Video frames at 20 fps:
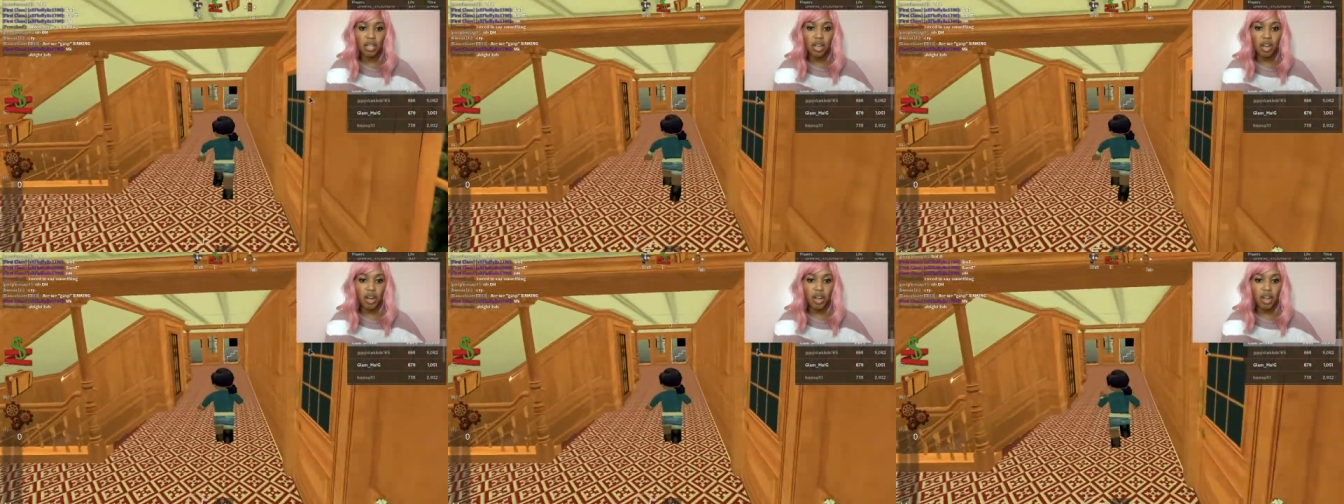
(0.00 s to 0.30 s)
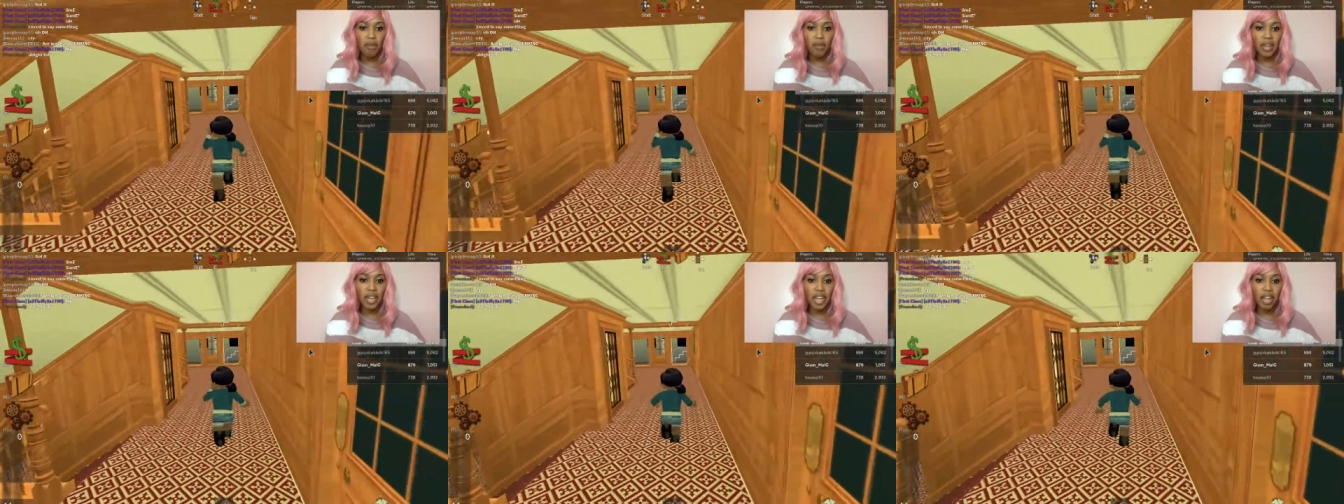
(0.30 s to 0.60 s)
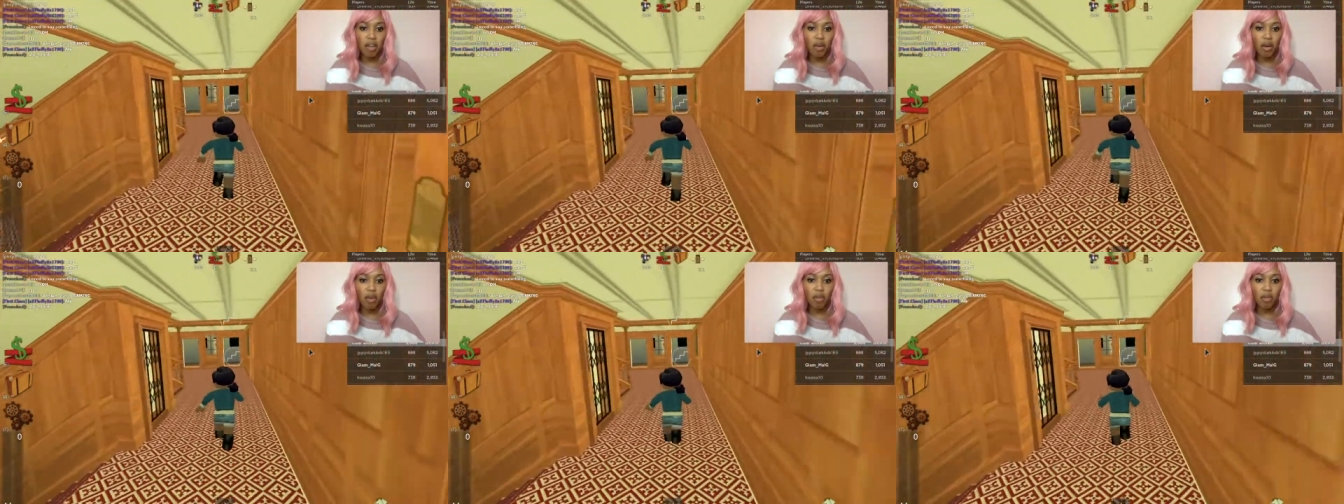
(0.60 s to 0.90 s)
Okay, we can
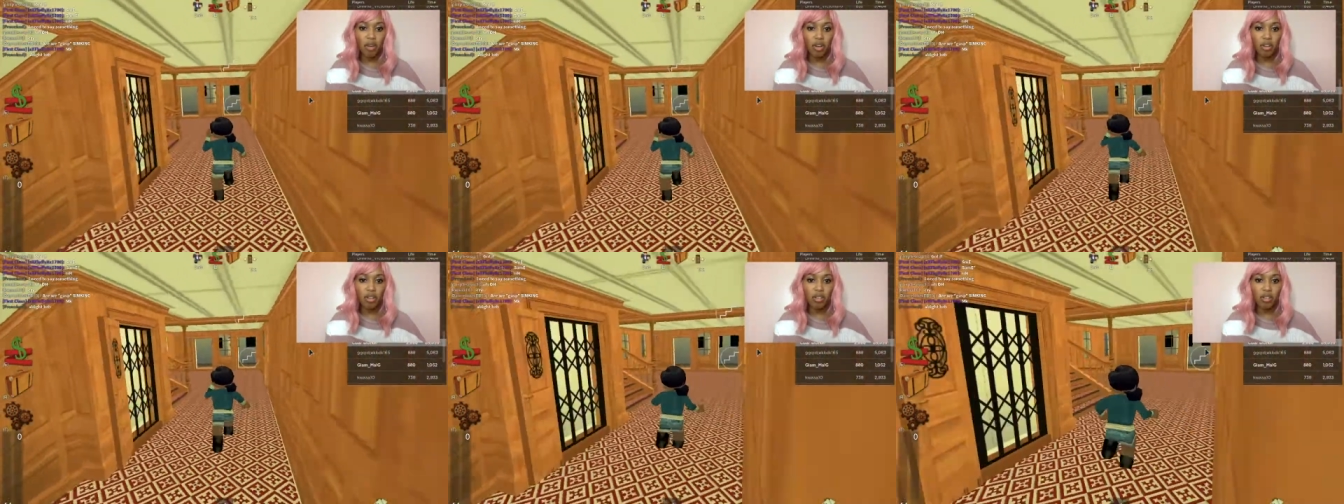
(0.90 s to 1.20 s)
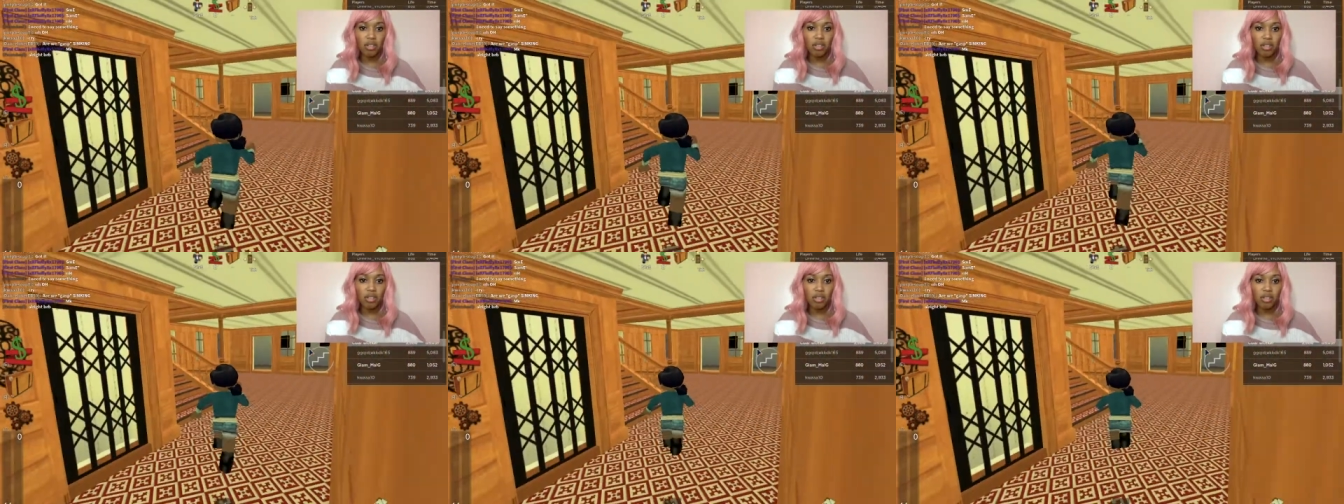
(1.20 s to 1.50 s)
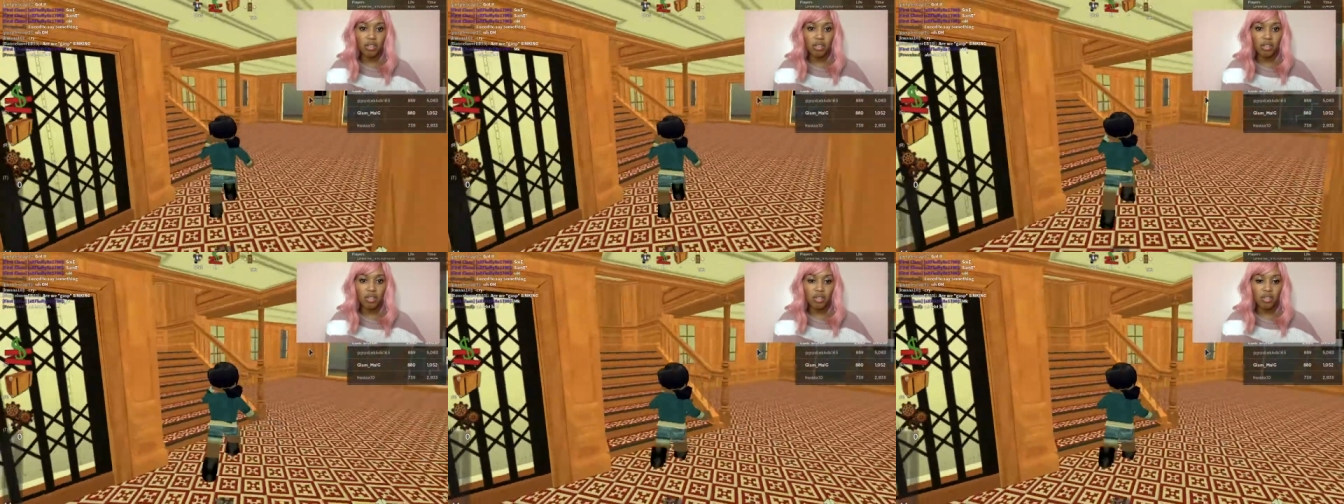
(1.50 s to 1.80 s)
go up more.
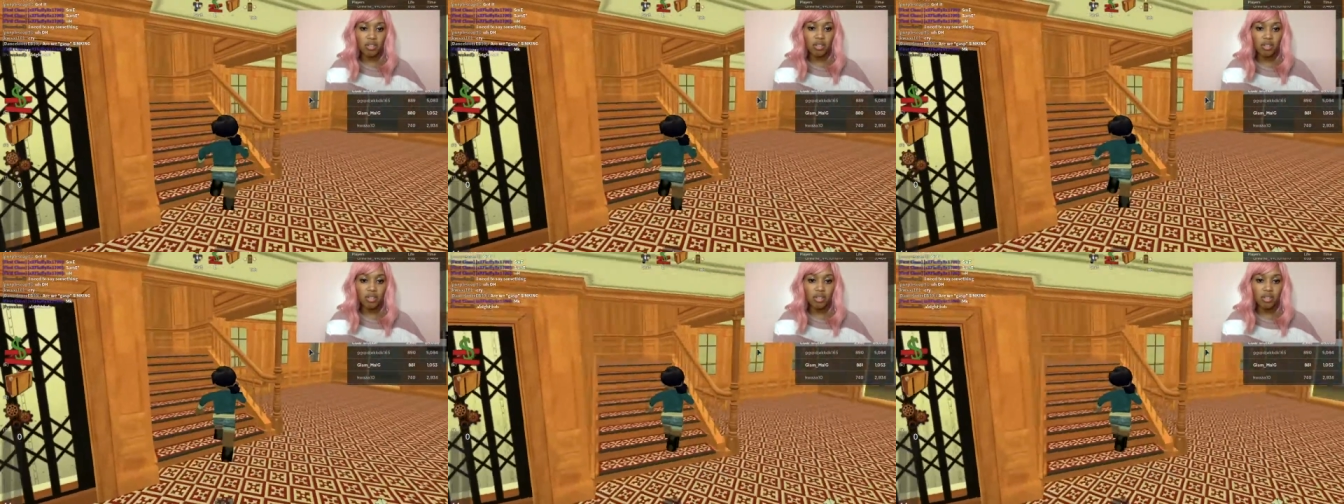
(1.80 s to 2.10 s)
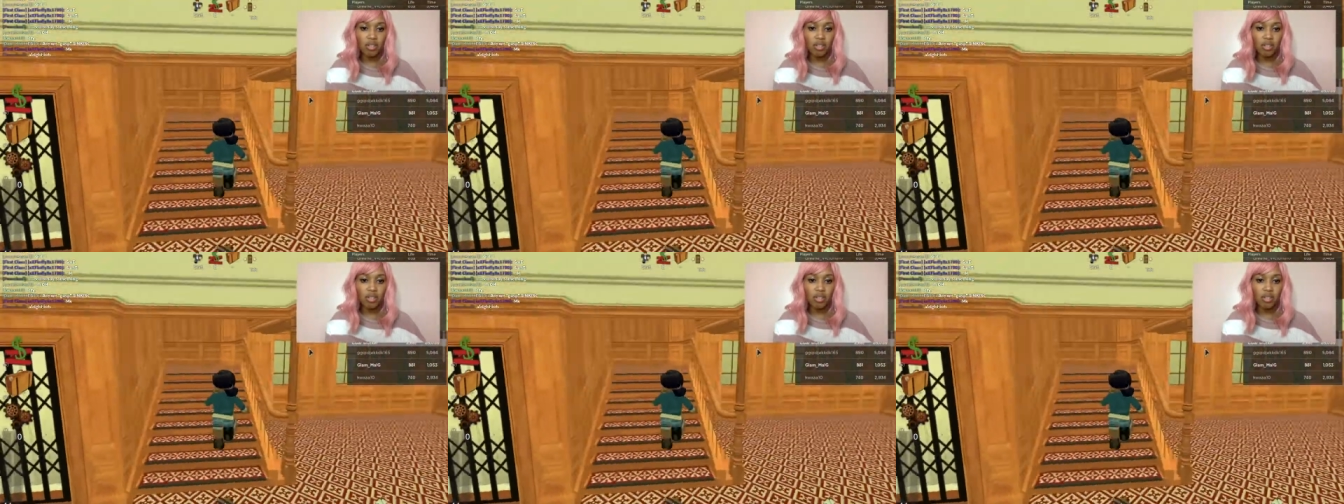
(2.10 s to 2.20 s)
We